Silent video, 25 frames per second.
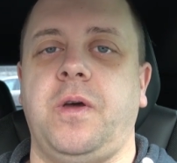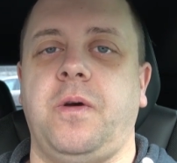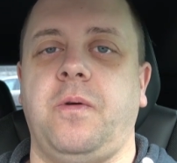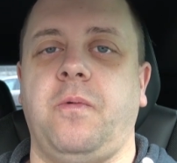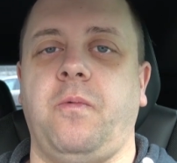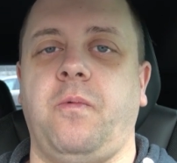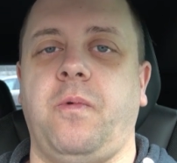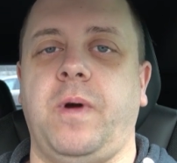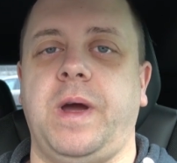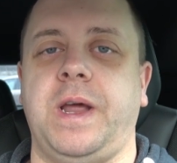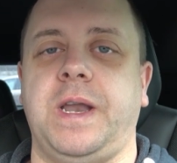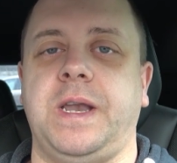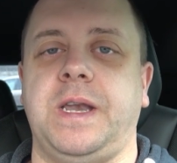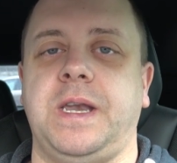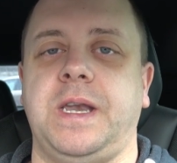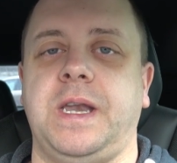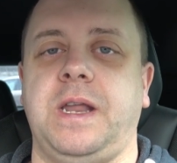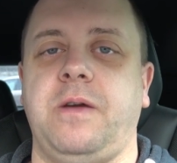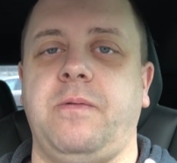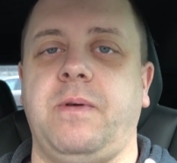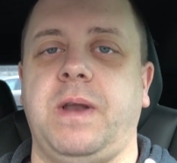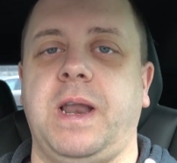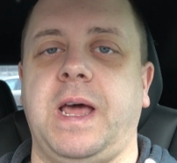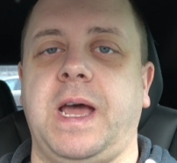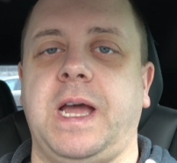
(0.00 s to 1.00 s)
when
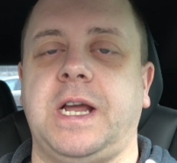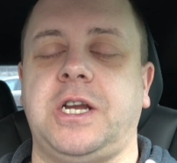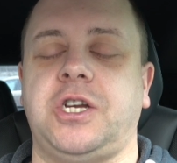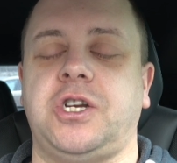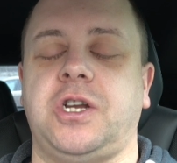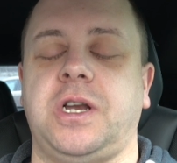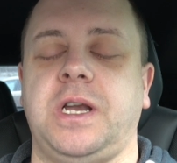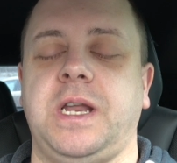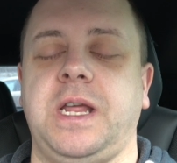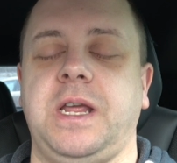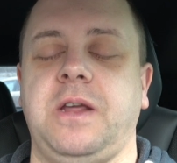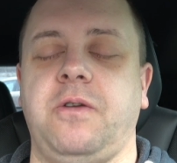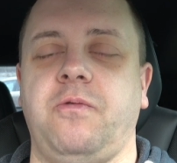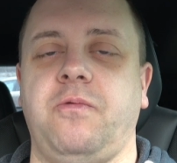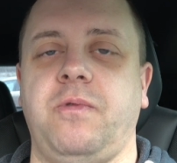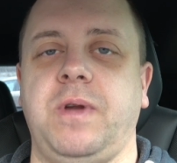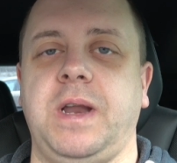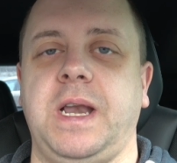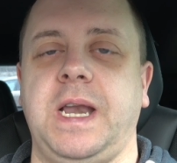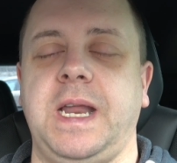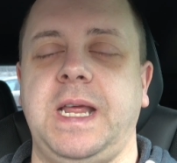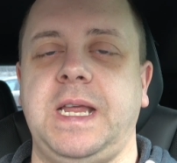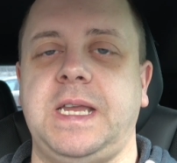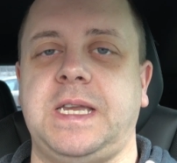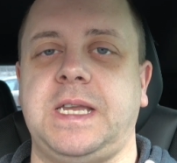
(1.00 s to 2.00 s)
they will actually
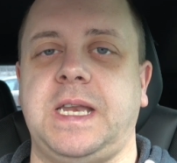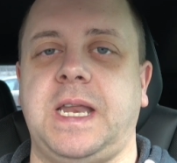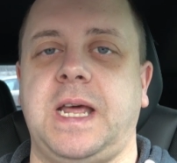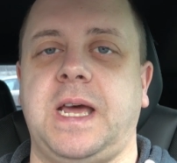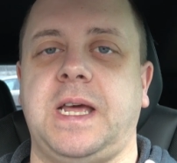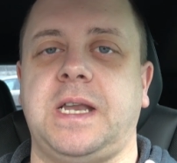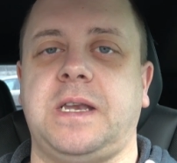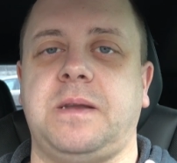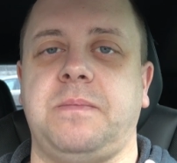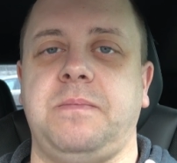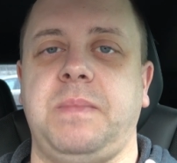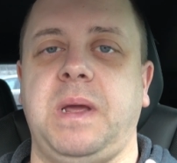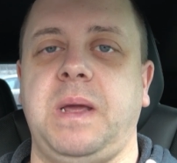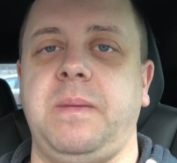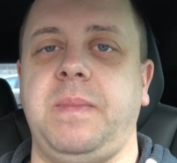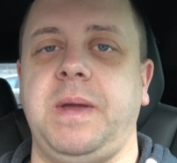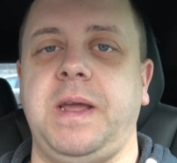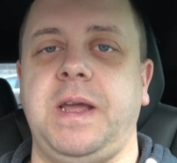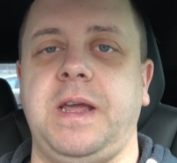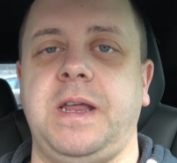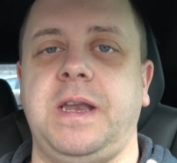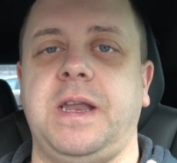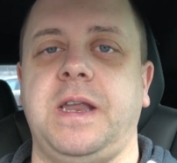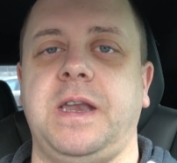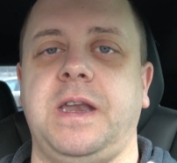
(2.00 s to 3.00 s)
release that,
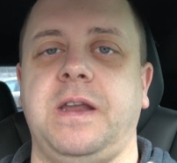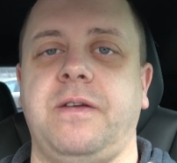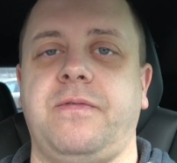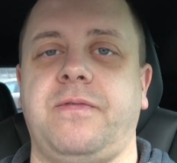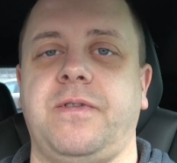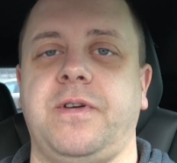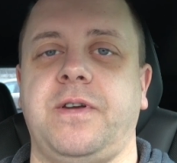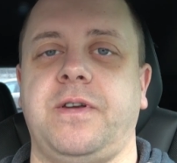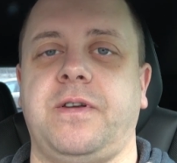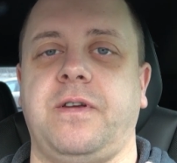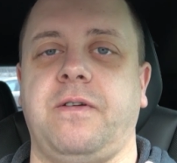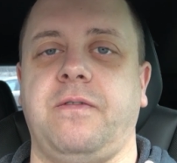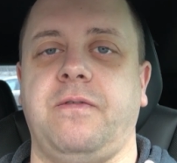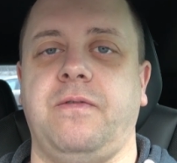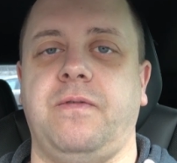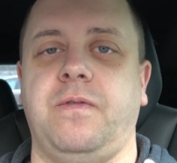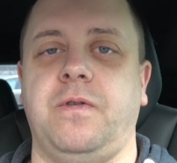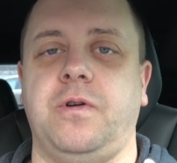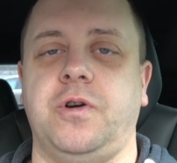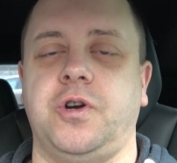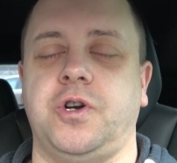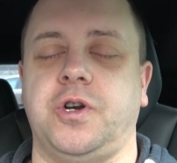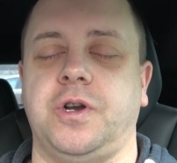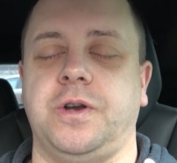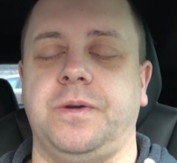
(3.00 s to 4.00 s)
maybe in a different
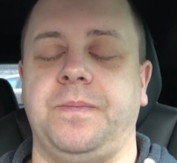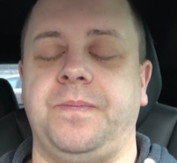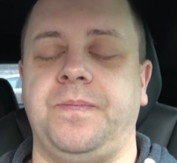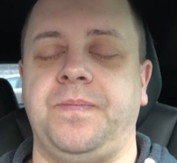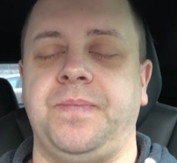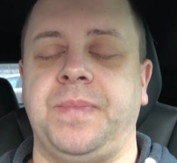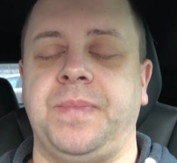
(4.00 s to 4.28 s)
version.